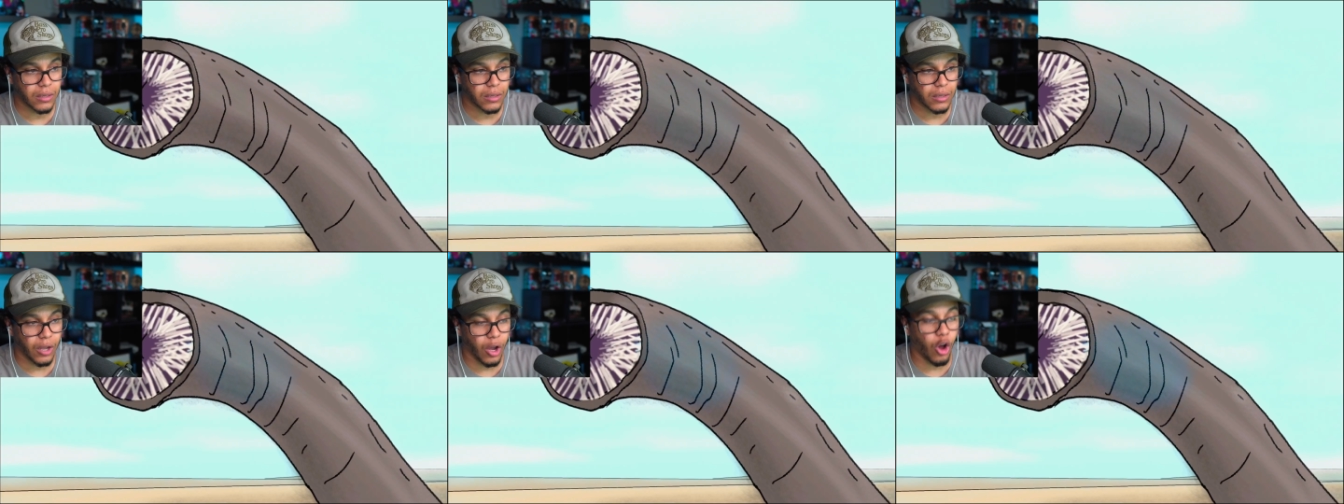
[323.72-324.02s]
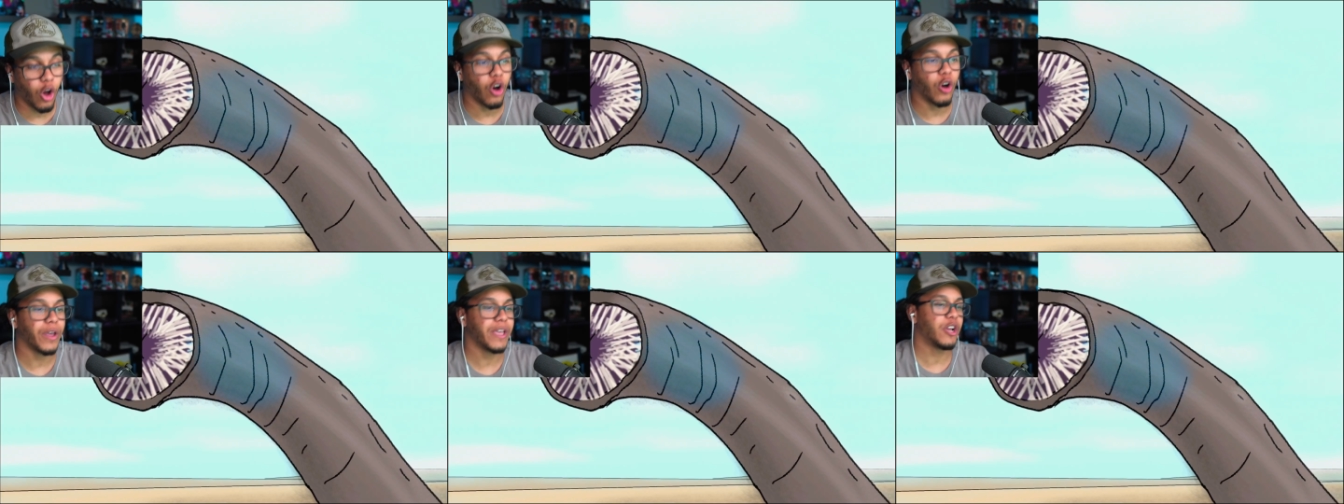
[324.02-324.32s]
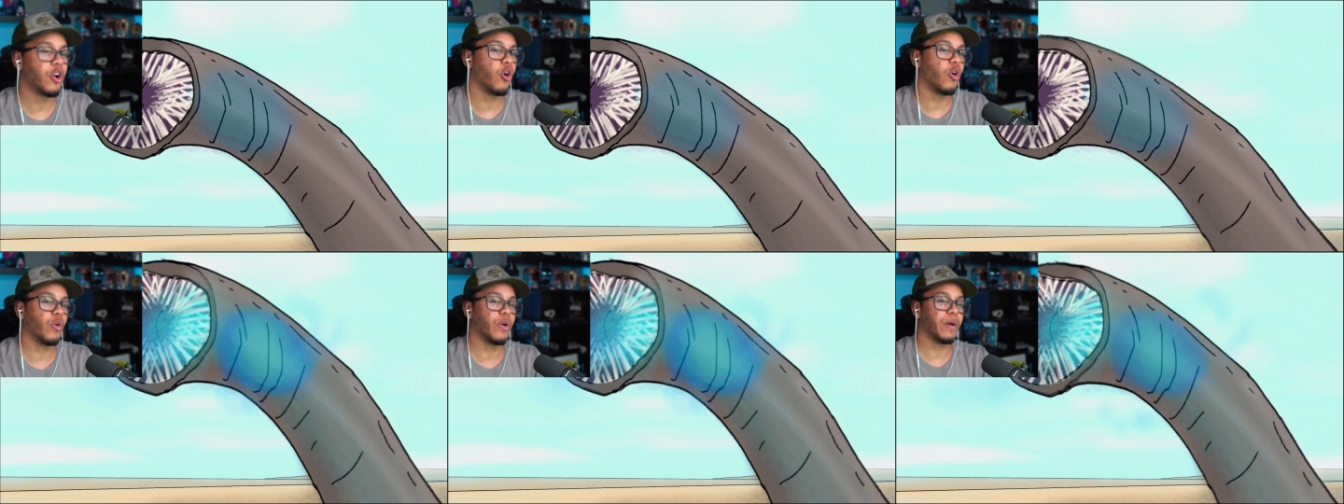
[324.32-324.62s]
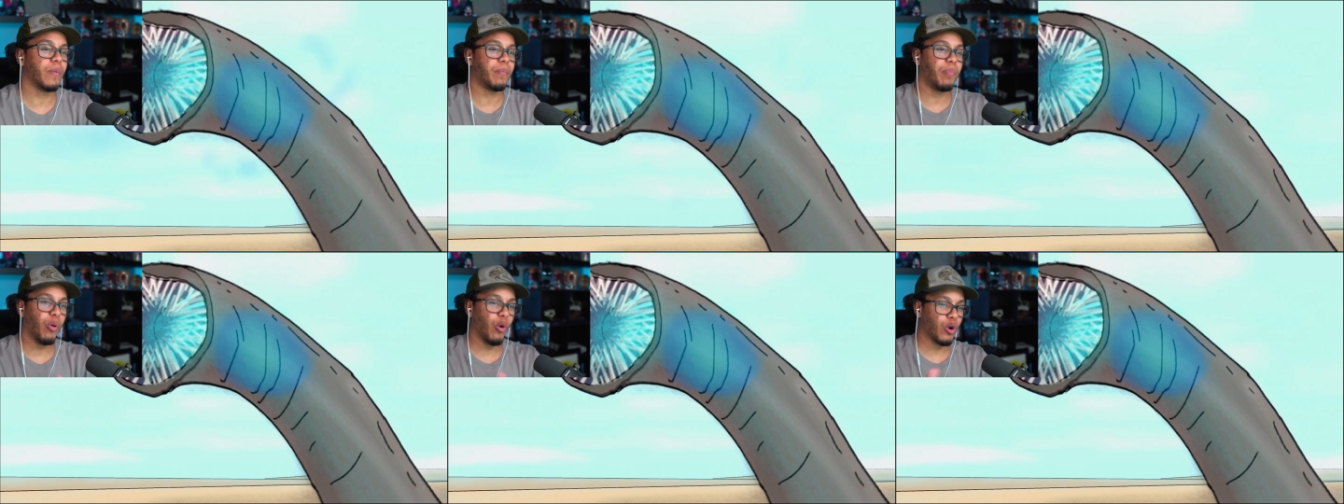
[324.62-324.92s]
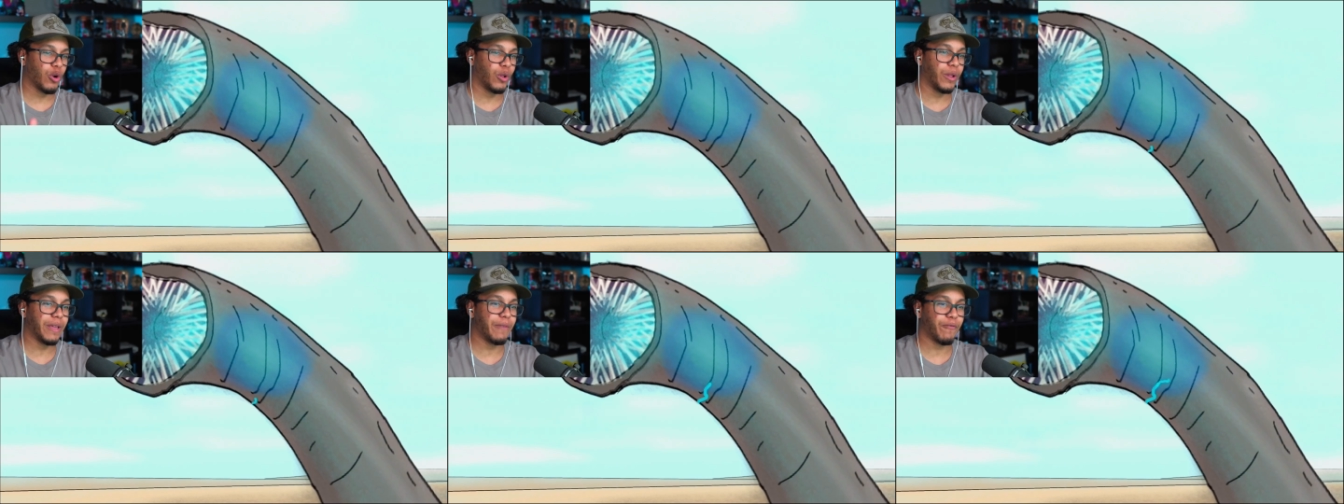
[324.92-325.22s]
Oh, he gonna
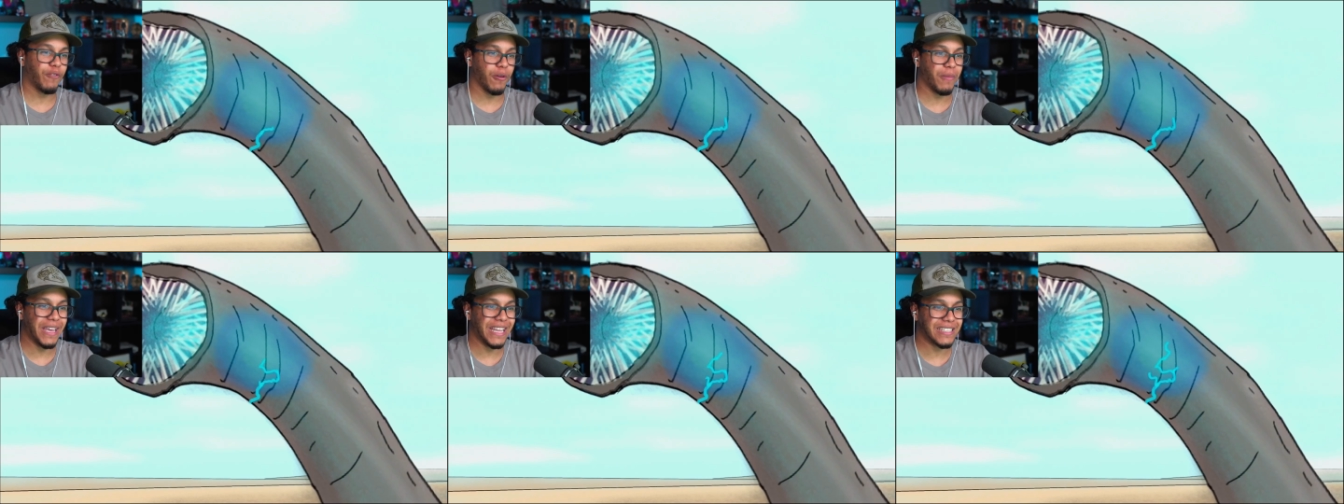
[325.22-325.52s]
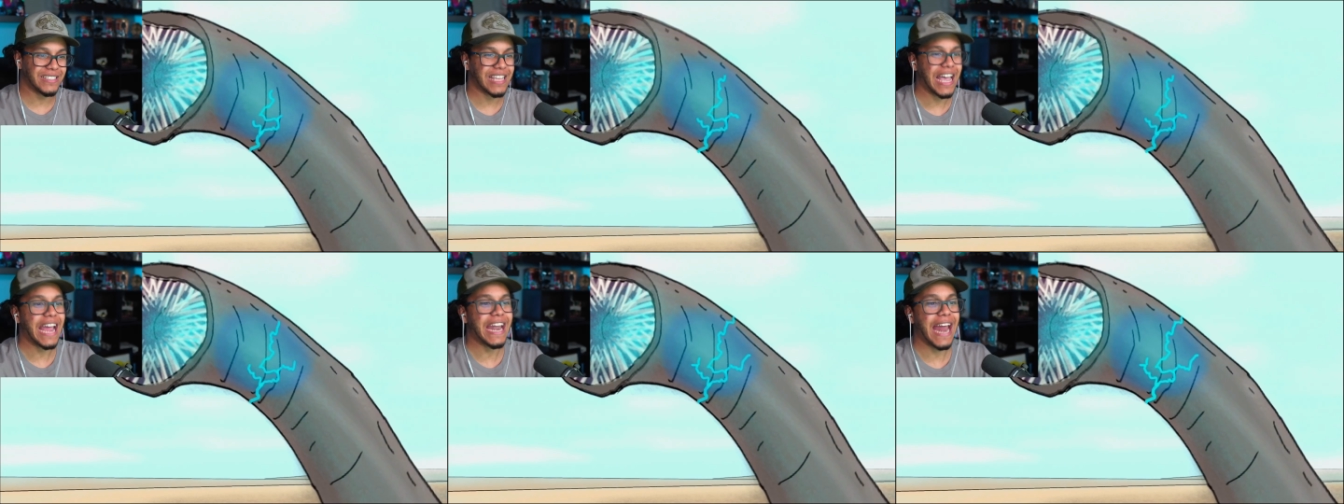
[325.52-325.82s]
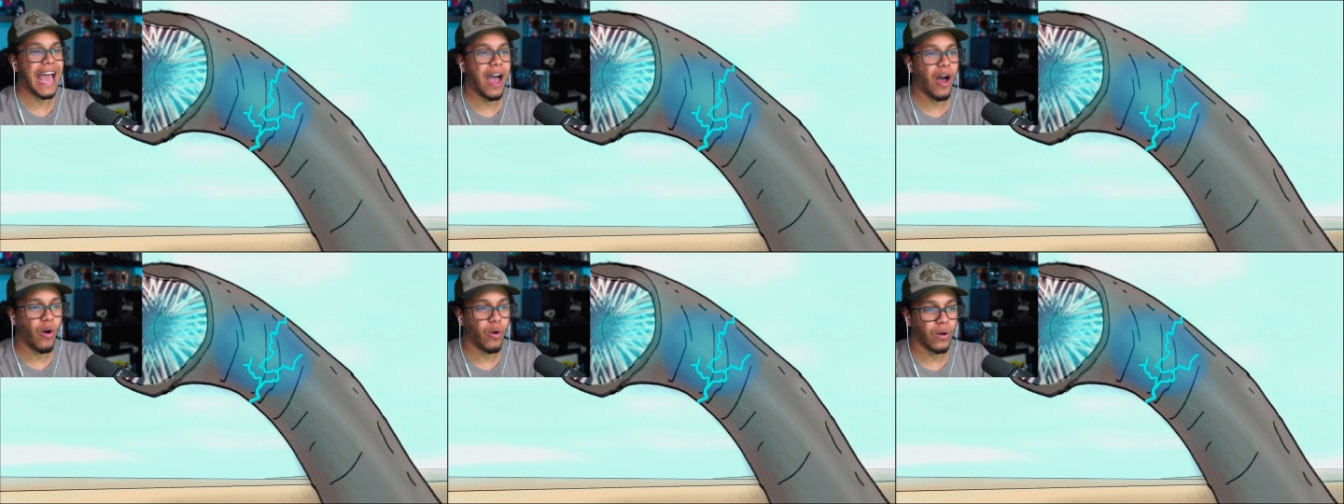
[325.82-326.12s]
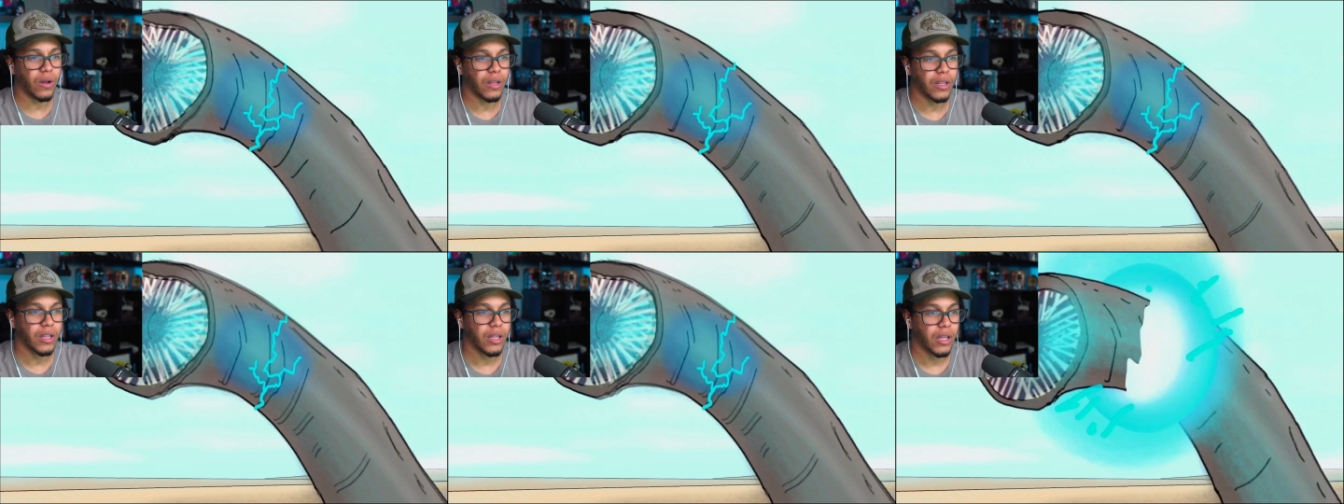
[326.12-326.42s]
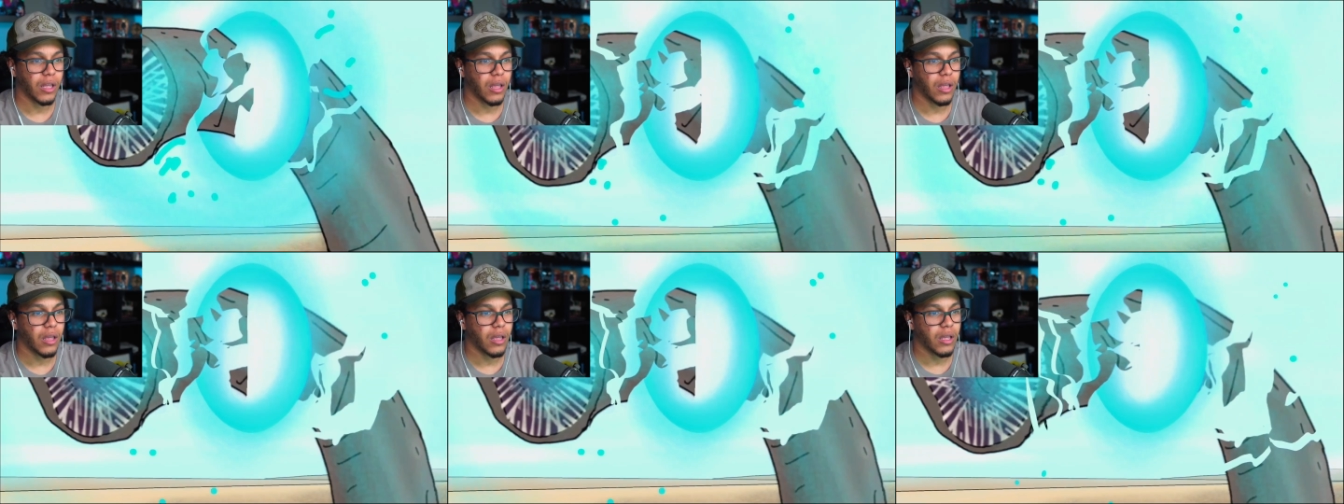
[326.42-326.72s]
portal him from inside out?
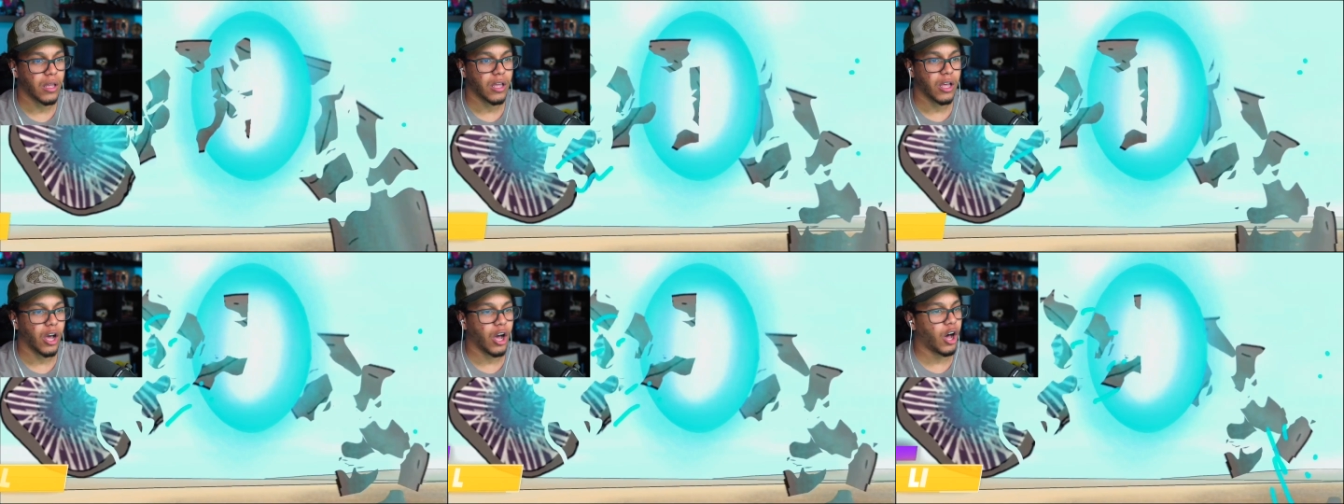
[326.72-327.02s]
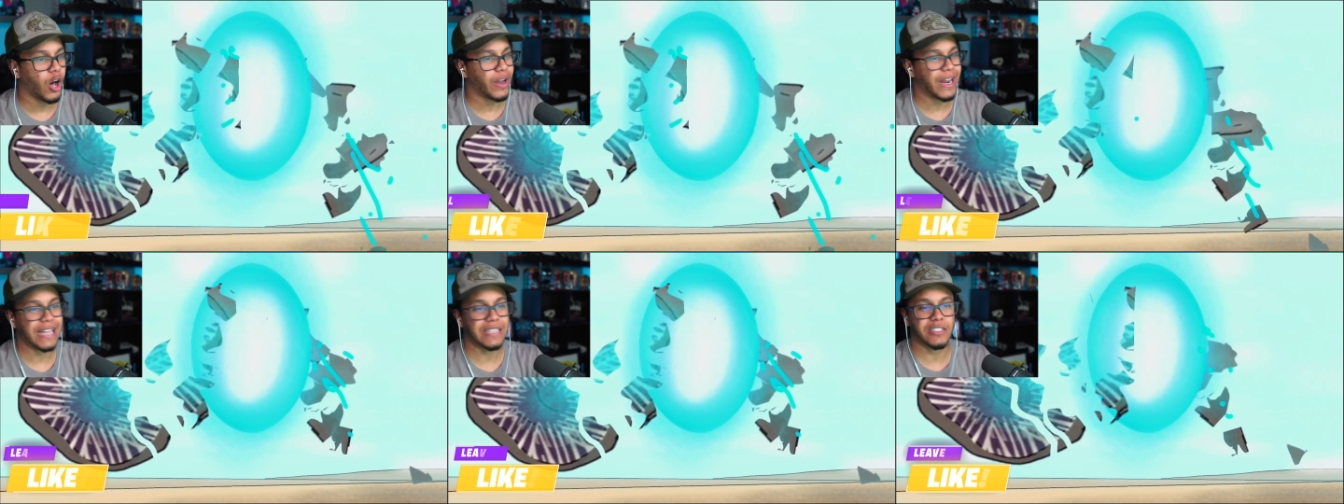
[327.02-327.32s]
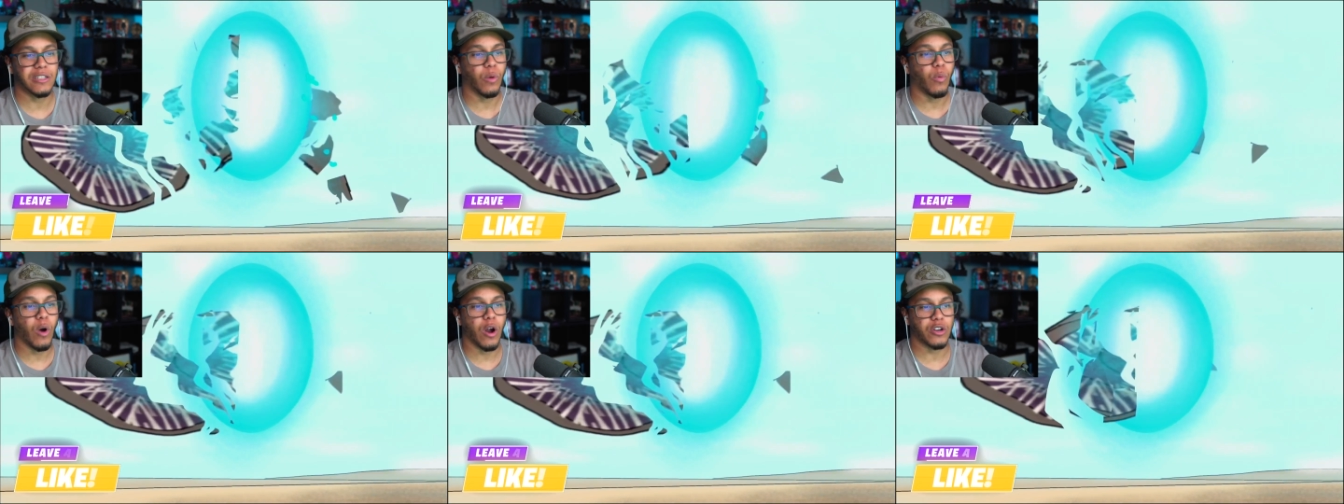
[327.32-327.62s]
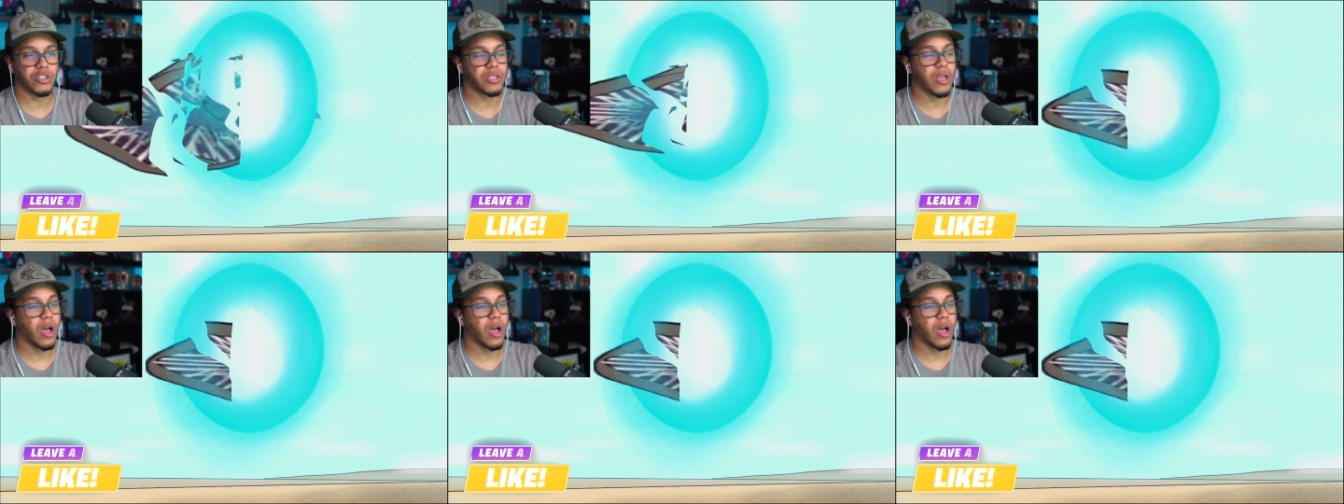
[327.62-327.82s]
Oh, that's the worst.